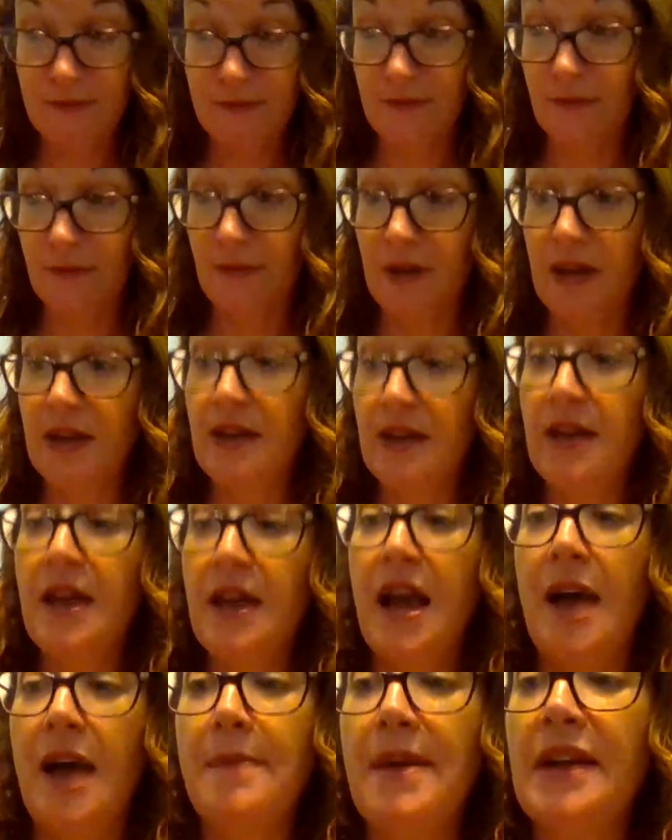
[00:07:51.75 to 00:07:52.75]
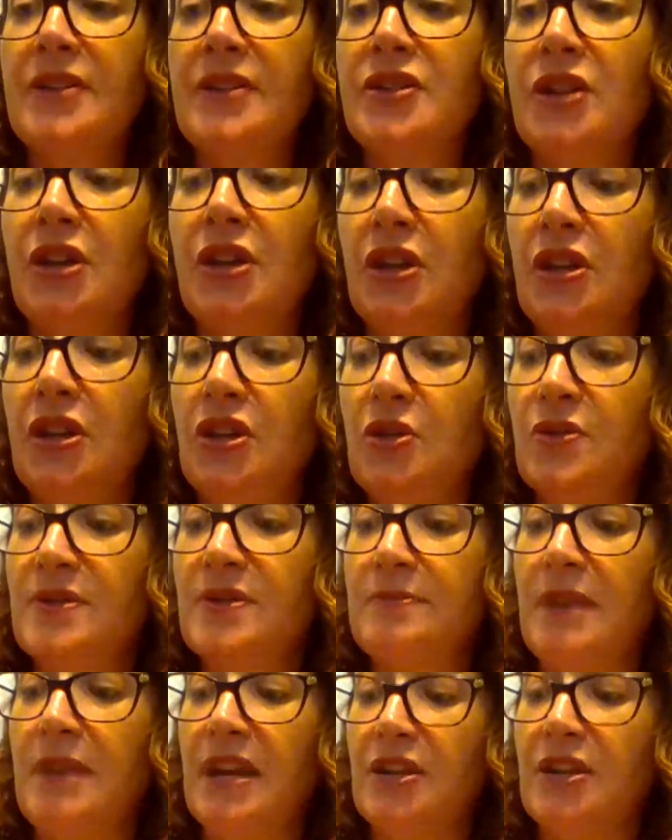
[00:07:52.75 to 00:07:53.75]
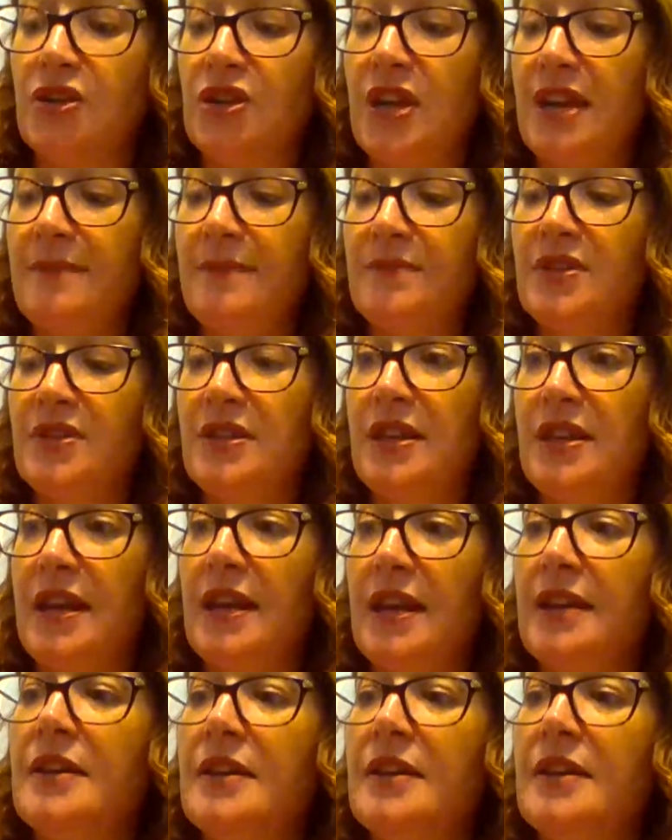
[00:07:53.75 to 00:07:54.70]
Okay, I'm actually going to use my chime today.